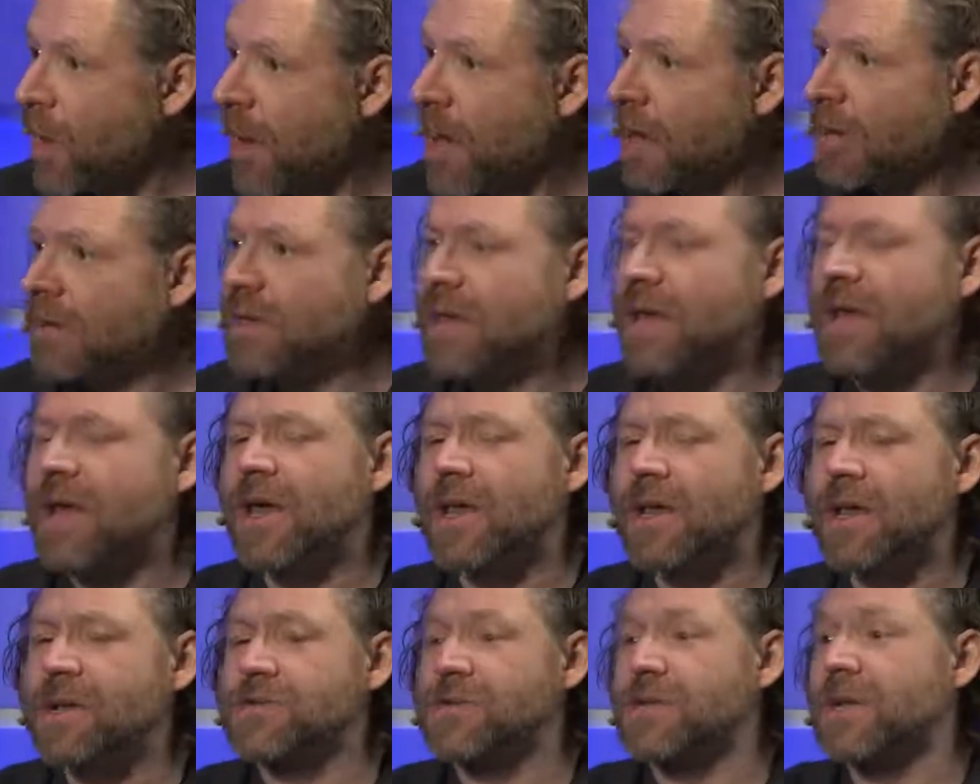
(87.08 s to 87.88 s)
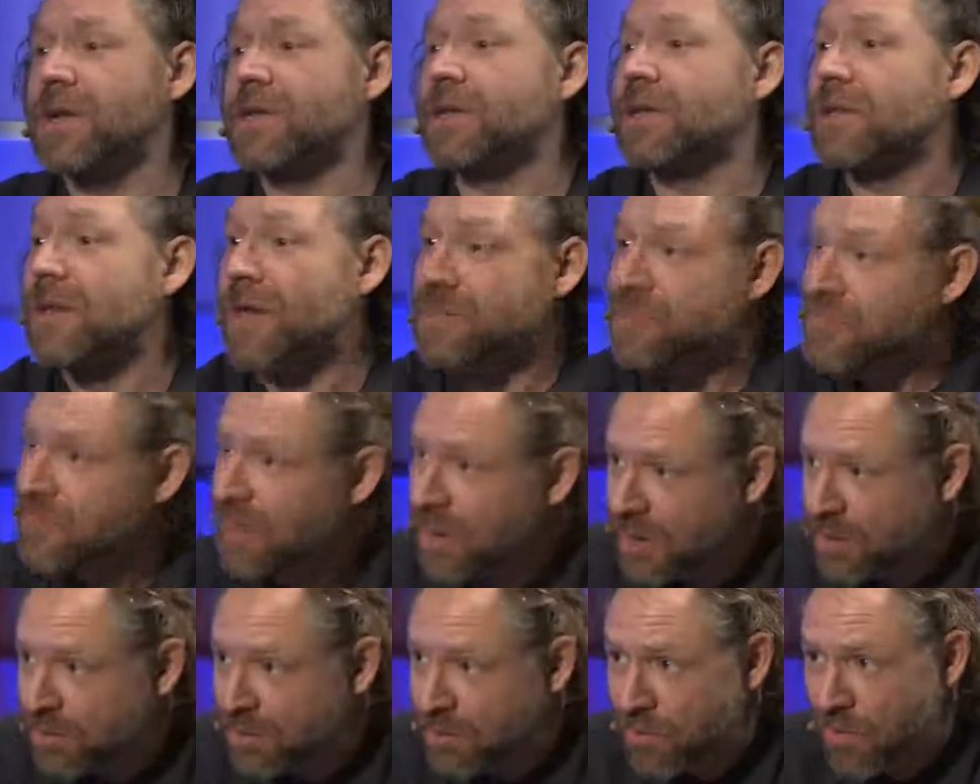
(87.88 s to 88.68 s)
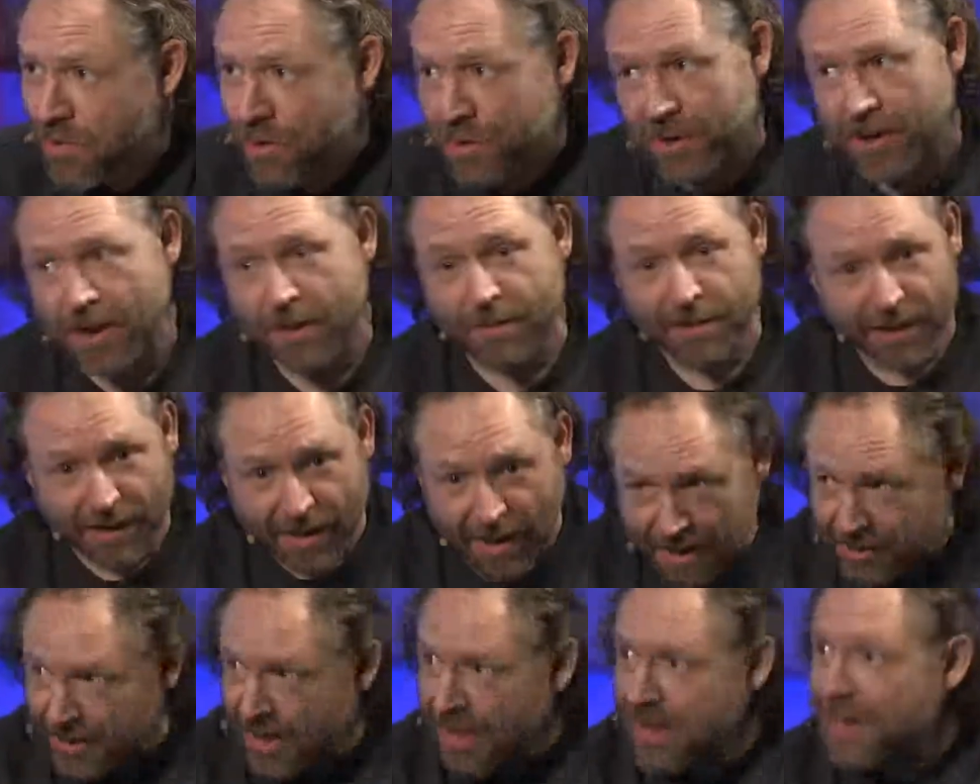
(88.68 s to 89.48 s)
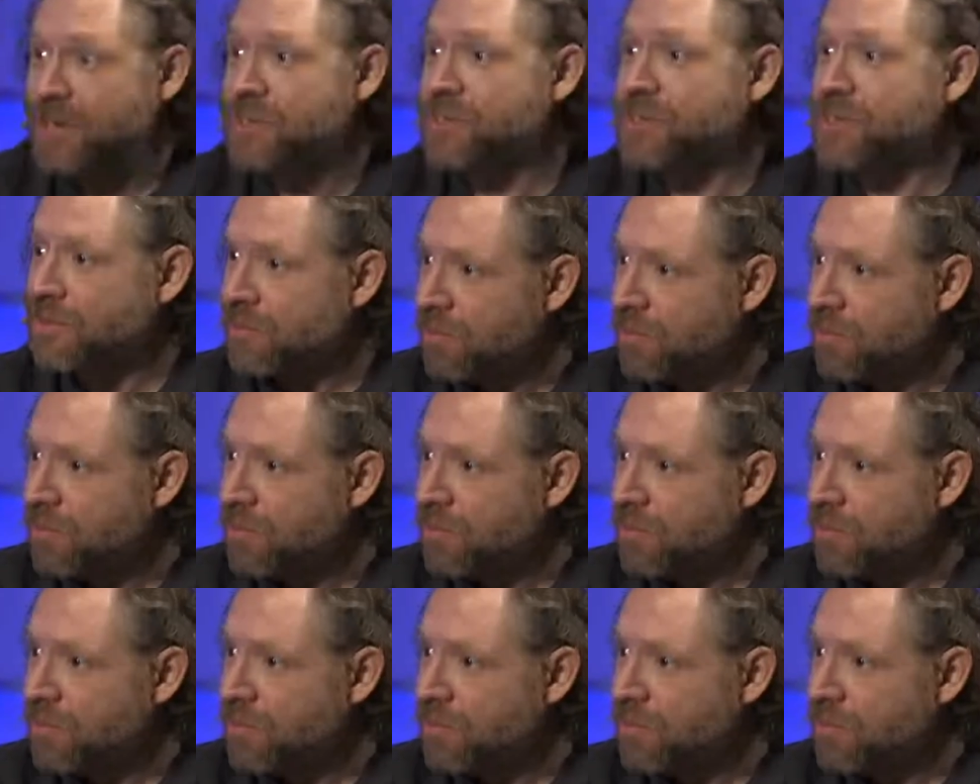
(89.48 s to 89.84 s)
Well, and it's not that that's not important. I mean, that is